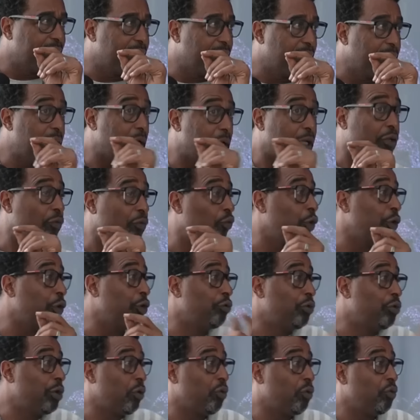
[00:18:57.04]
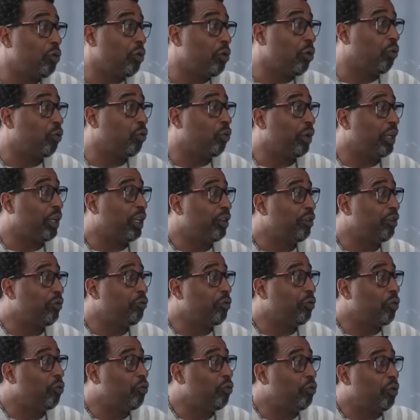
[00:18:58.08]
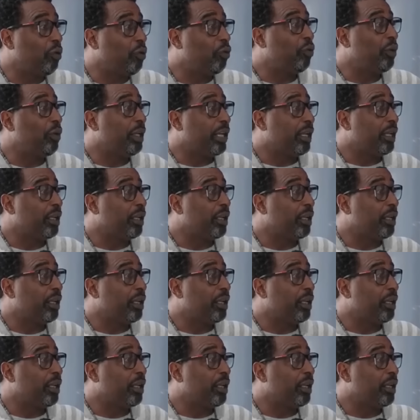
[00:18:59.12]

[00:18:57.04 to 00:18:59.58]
Okay. Yeah, you know who's going to win. You know who's going to win.